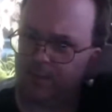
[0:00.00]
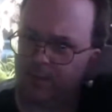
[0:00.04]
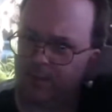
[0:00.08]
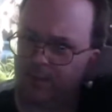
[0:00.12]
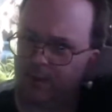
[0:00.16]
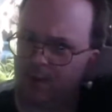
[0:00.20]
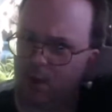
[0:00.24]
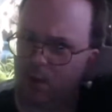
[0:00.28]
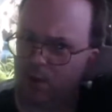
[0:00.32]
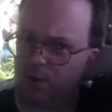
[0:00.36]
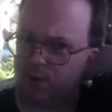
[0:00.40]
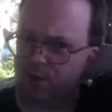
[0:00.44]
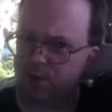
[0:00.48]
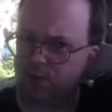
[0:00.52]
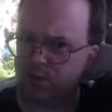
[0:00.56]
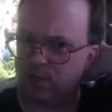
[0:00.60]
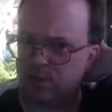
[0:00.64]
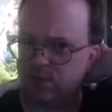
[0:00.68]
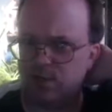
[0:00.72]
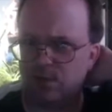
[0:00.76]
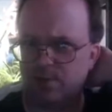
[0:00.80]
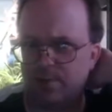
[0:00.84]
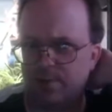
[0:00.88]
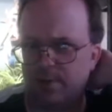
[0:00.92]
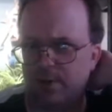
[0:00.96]
Now, I
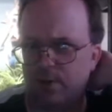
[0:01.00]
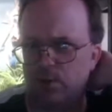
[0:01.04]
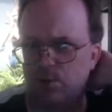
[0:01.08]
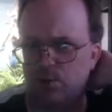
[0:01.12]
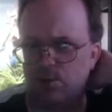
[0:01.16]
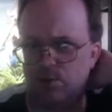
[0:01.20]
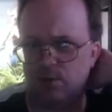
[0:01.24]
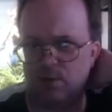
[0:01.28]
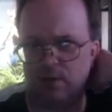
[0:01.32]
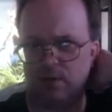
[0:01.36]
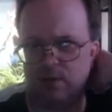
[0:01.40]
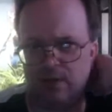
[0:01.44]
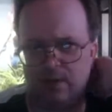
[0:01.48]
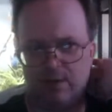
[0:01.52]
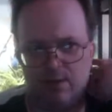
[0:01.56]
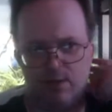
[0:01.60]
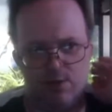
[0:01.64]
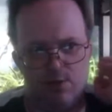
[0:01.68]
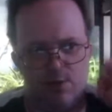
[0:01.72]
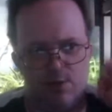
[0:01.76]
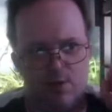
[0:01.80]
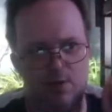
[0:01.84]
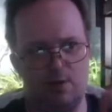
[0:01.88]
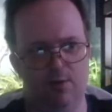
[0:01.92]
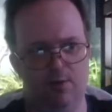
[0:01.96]
say supposedly
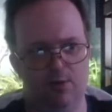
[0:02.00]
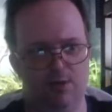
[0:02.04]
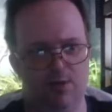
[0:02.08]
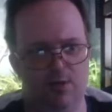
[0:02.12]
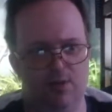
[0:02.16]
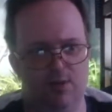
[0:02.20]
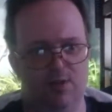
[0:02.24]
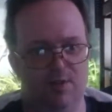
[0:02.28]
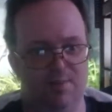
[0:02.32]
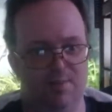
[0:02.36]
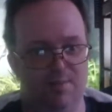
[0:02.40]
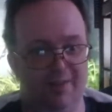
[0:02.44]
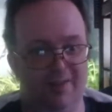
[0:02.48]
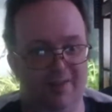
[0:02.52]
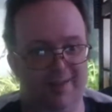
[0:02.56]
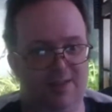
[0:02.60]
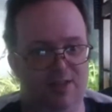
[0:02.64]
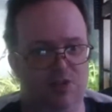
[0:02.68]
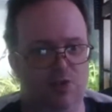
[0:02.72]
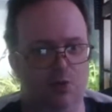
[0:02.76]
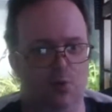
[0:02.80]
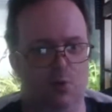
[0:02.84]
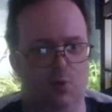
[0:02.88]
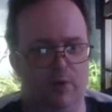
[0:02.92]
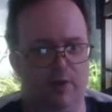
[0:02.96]
because I only say something
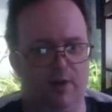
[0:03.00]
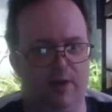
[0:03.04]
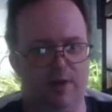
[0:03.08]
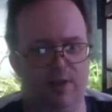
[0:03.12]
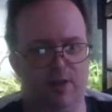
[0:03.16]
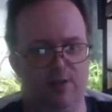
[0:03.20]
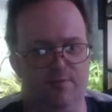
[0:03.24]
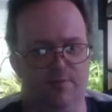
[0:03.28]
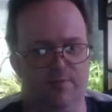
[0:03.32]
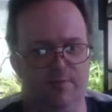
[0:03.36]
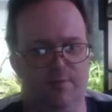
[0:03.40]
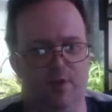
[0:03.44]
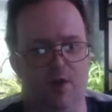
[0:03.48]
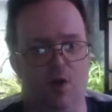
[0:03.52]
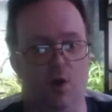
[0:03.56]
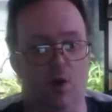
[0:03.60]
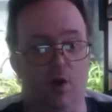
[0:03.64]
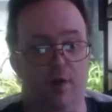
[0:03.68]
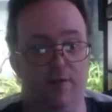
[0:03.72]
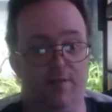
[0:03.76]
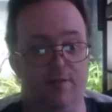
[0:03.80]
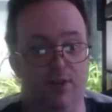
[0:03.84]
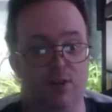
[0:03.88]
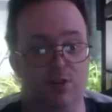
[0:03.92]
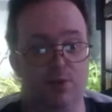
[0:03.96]
is haunted if
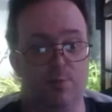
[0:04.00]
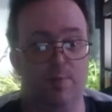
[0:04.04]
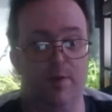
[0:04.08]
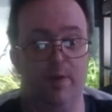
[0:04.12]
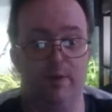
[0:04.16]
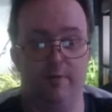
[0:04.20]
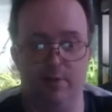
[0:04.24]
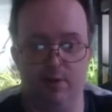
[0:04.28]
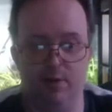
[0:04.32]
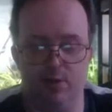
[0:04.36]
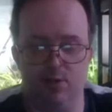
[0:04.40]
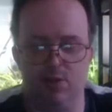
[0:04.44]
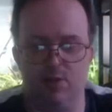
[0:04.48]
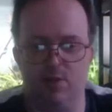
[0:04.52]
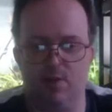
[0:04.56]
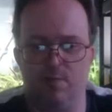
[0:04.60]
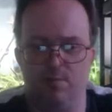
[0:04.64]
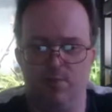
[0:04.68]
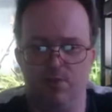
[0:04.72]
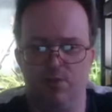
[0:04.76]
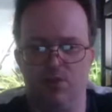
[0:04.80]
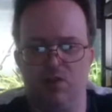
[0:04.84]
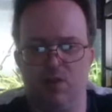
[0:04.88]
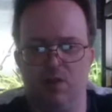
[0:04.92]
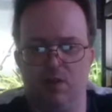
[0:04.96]
I've experienced it
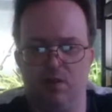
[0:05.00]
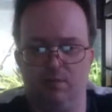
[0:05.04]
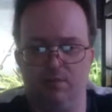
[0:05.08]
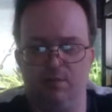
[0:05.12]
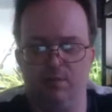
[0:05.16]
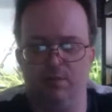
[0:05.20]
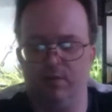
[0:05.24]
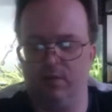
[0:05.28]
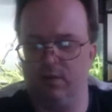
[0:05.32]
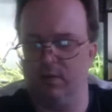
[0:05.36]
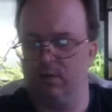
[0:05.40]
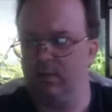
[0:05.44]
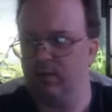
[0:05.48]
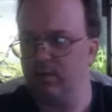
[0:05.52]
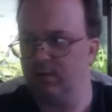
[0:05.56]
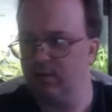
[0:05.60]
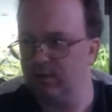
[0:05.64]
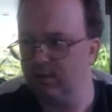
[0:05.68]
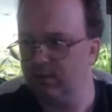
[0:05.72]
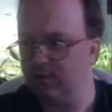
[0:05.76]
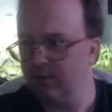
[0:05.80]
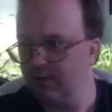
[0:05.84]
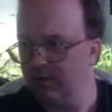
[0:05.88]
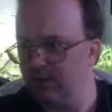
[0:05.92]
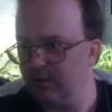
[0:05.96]
myself.
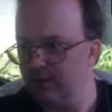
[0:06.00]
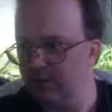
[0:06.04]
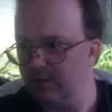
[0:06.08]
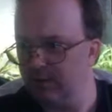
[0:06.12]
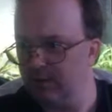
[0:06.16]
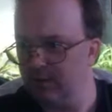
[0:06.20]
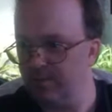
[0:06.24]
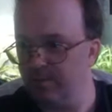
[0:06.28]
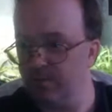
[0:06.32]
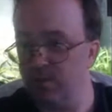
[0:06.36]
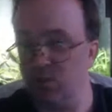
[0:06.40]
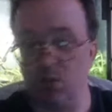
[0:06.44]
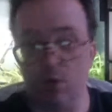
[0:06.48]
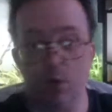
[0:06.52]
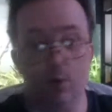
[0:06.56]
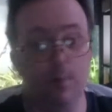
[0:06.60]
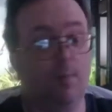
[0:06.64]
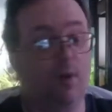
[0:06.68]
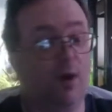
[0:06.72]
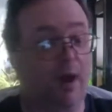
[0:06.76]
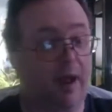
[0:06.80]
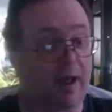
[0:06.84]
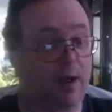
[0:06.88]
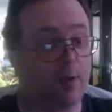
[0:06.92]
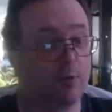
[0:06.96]
So
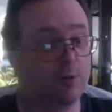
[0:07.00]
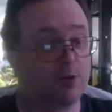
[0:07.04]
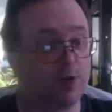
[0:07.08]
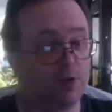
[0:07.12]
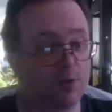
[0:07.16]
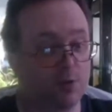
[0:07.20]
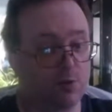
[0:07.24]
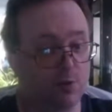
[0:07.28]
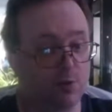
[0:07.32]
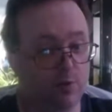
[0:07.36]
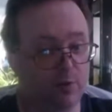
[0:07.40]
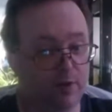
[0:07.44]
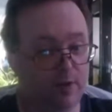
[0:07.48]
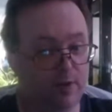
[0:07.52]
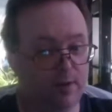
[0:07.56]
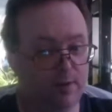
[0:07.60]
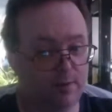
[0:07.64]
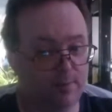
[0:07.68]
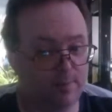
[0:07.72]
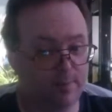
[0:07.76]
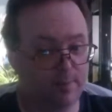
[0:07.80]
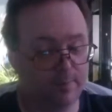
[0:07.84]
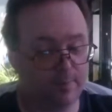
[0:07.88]
my house is haunted.